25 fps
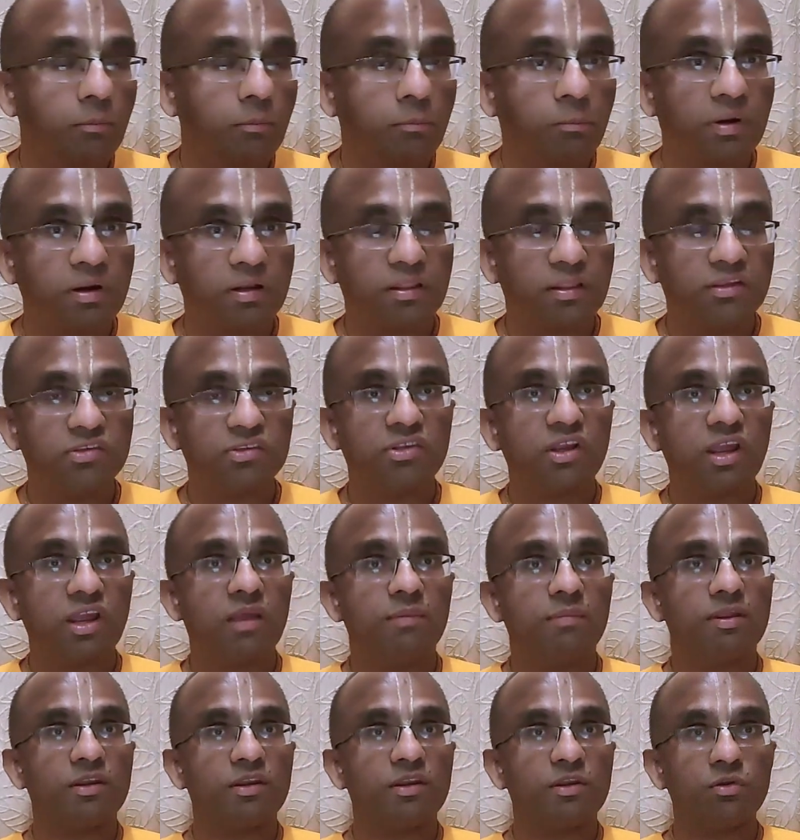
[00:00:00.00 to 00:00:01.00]
But this
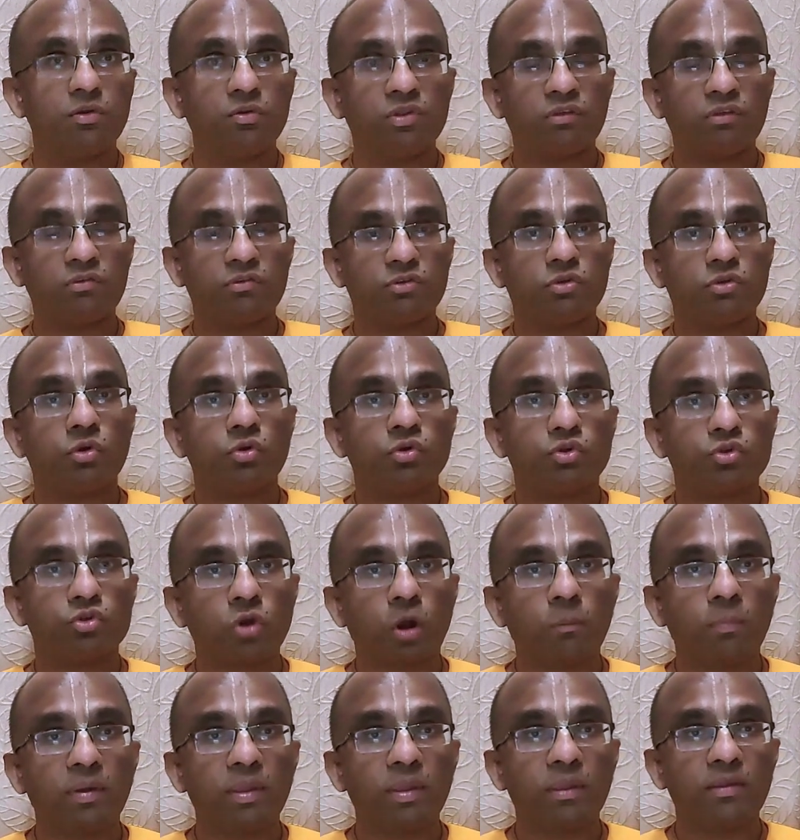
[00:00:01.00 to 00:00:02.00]
time he knew there was no
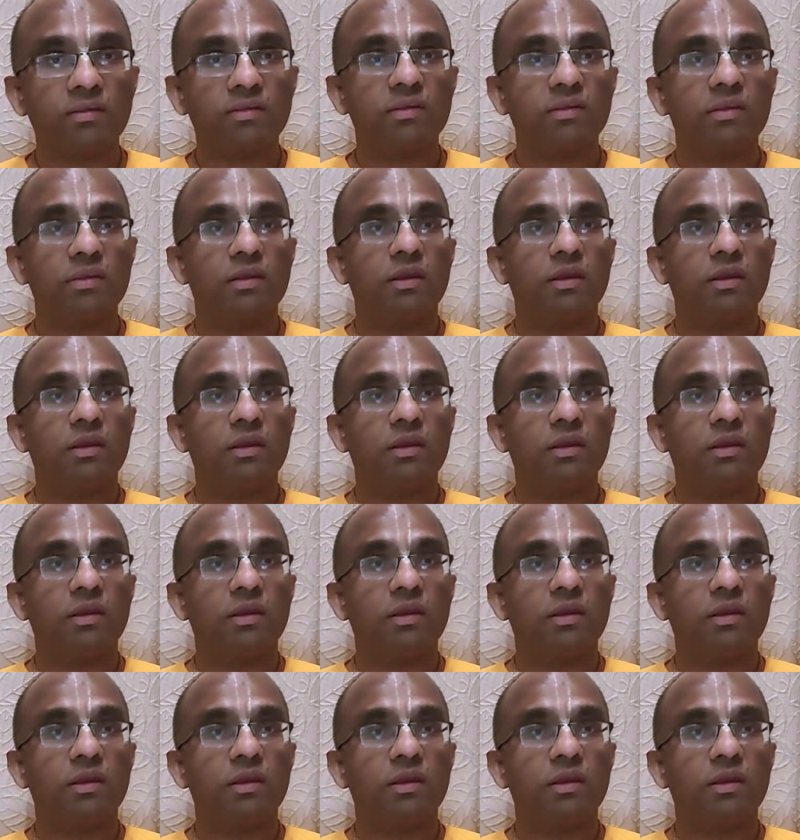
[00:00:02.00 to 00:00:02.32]
stopping.